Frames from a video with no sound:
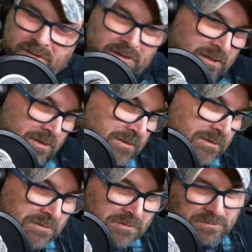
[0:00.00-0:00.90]

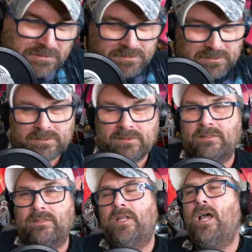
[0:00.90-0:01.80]

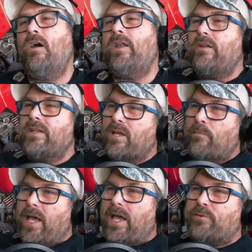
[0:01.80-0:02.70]
Oh, it is a
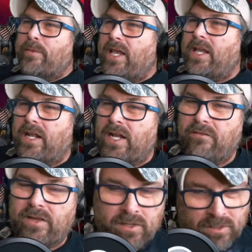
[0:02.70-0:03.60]
match made in
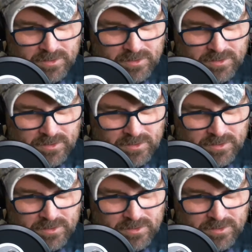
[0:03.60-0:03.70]
heaven.